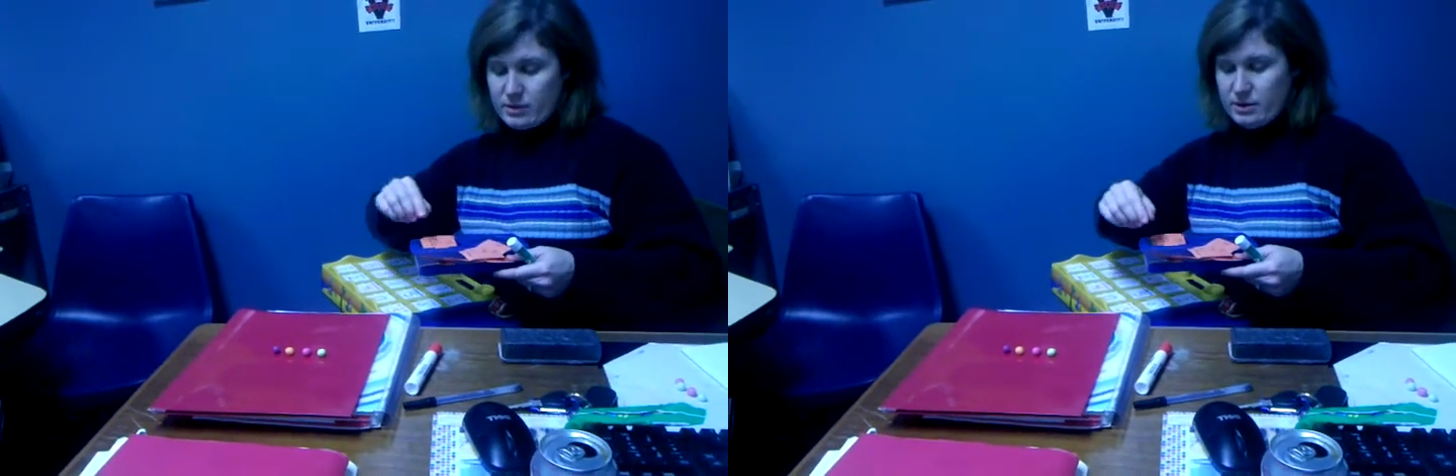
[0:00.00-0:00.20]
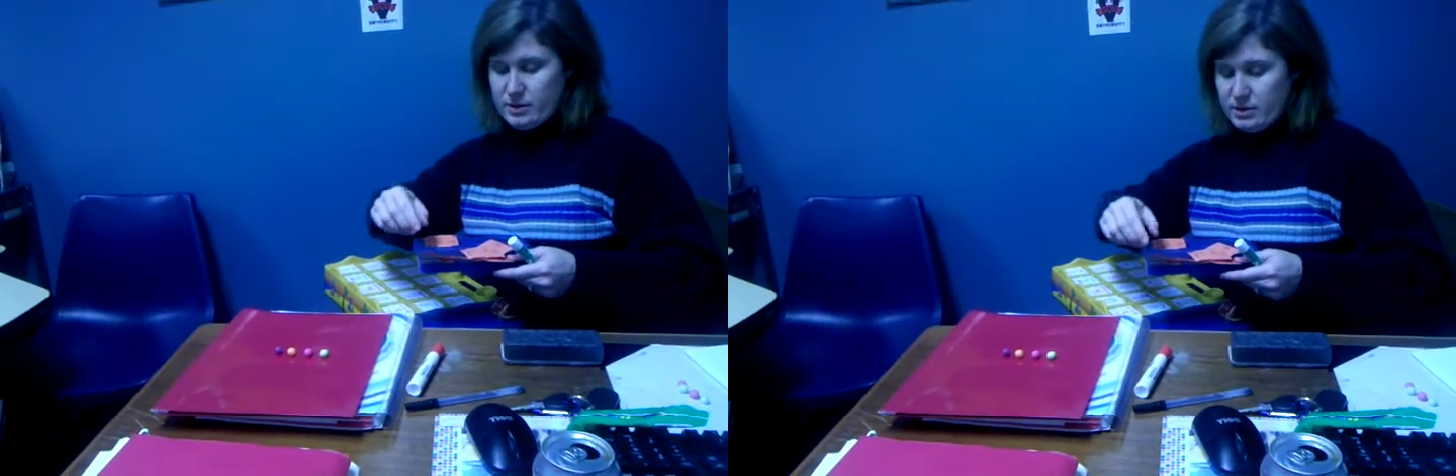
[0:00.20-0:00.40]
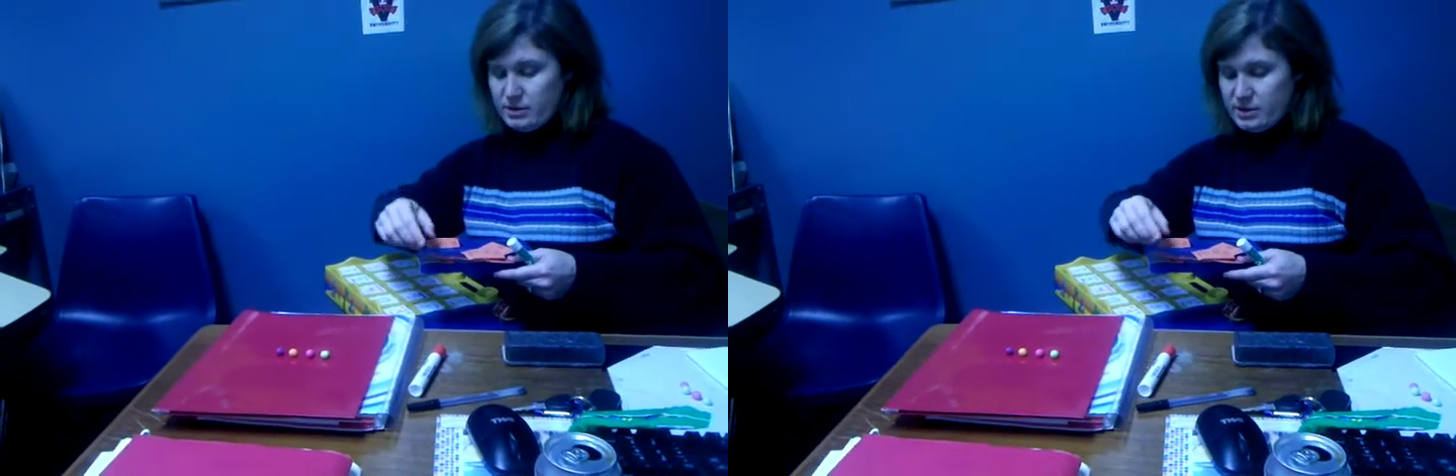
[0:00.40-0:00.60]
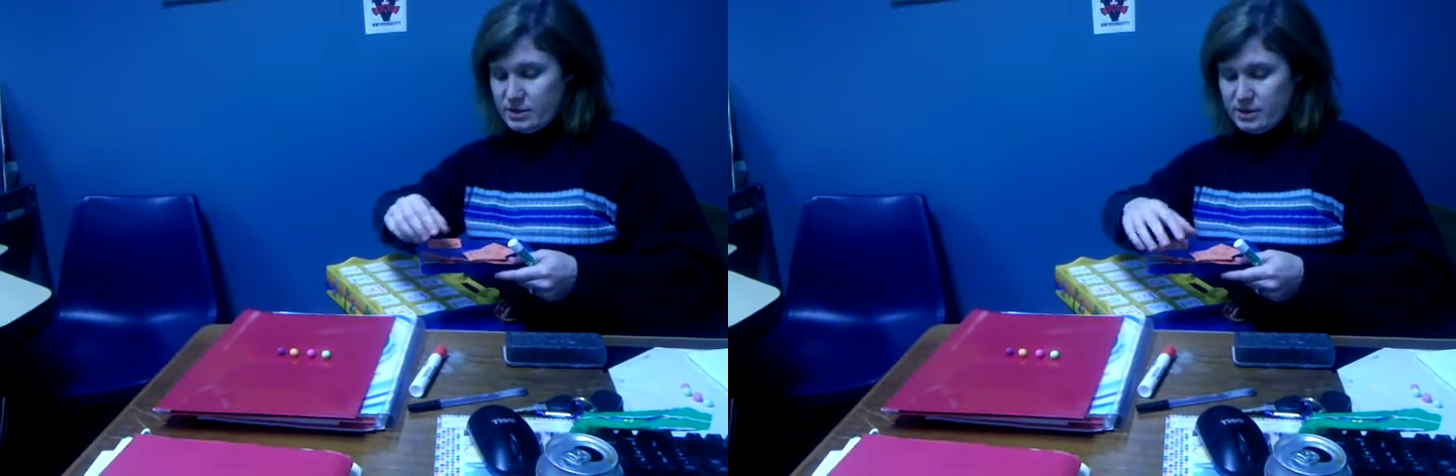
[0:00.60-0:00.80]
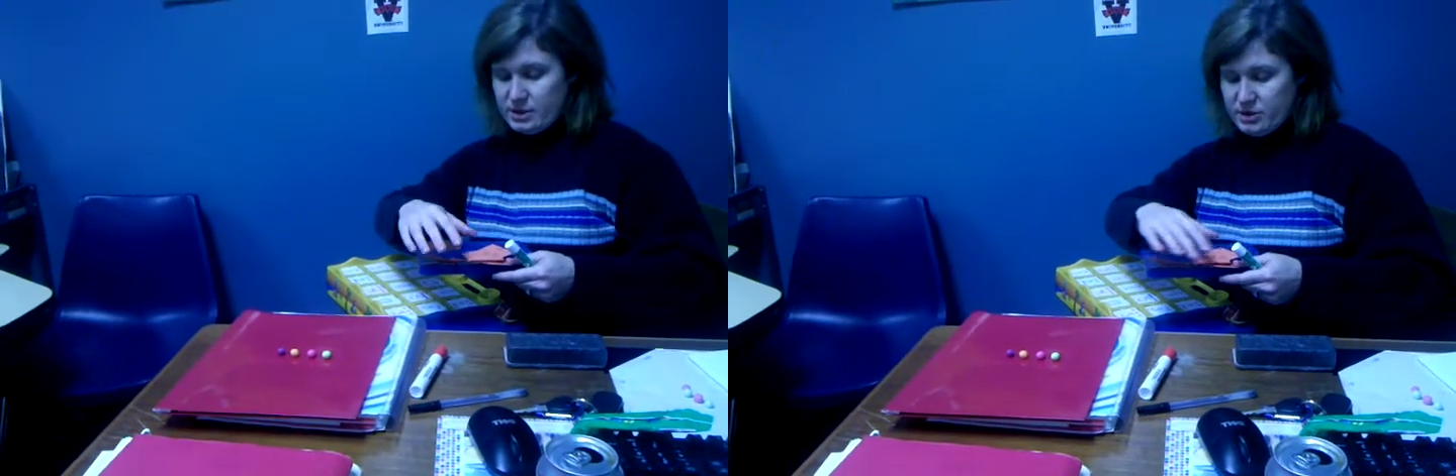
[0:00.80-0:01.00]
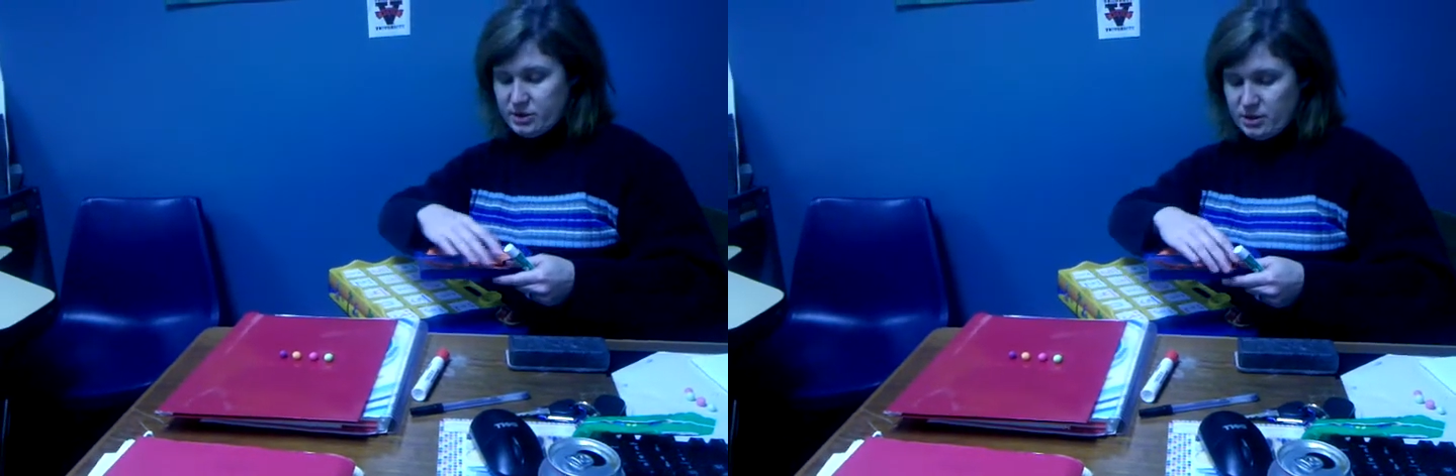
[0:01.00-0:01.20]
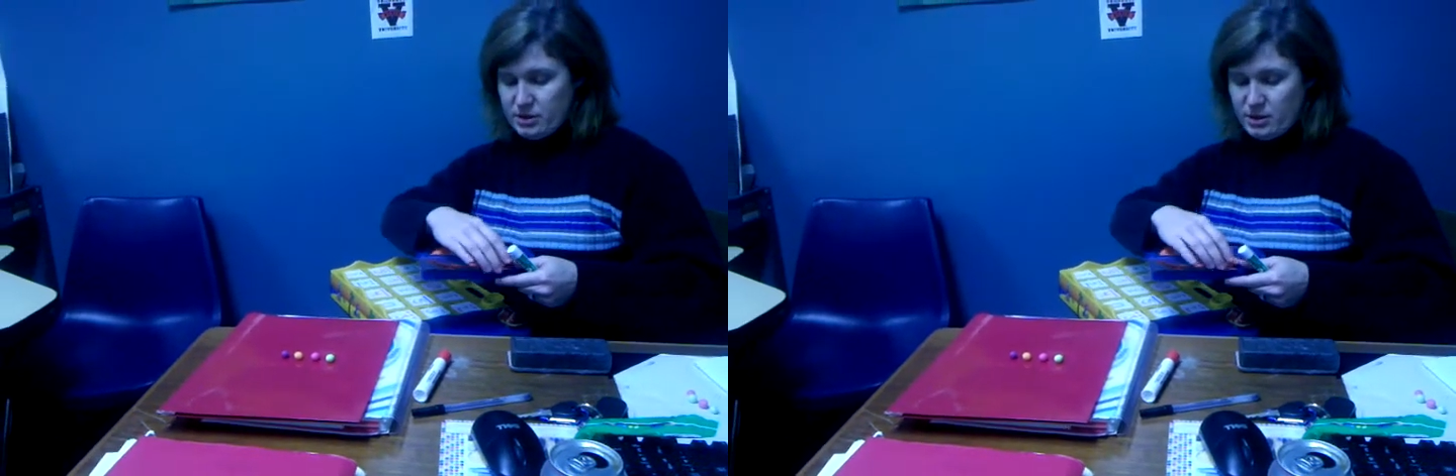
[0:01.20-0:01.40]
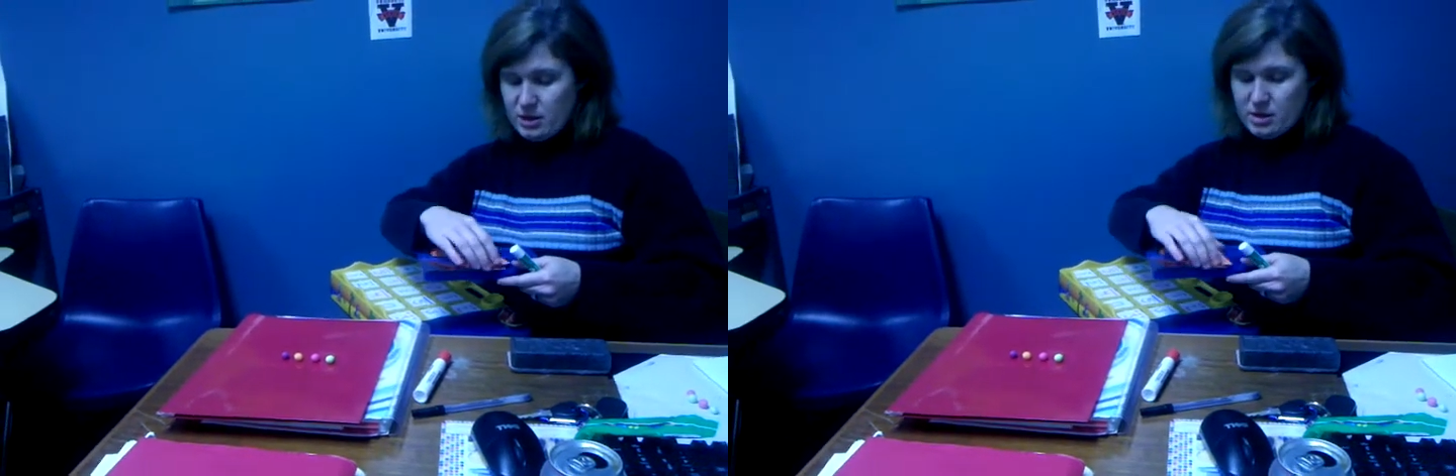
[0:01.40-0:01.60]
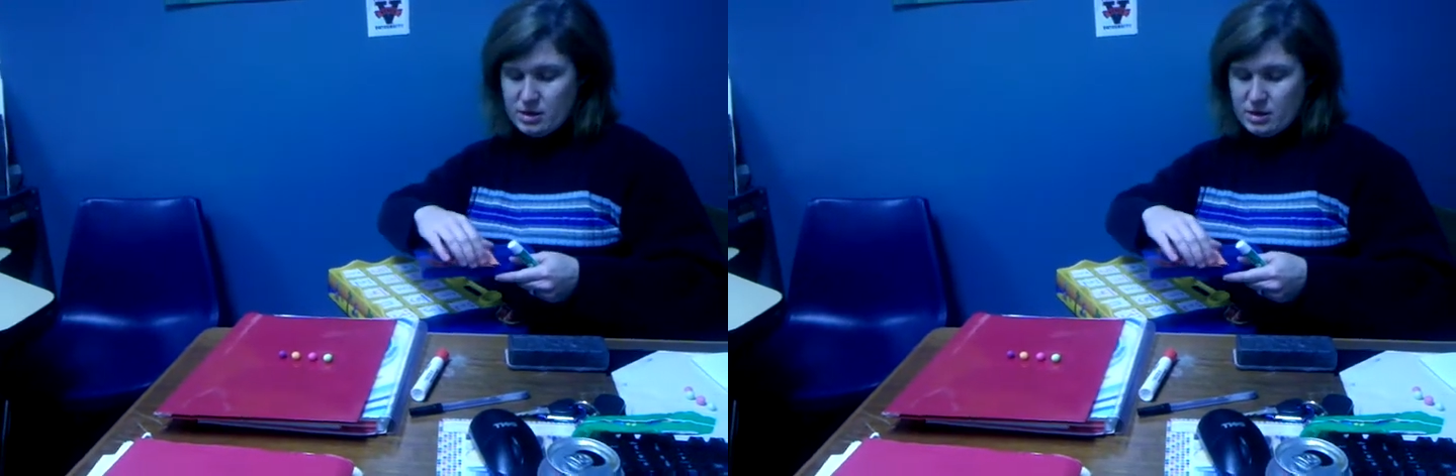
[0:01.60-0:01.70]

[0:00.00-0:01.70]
but there's addition.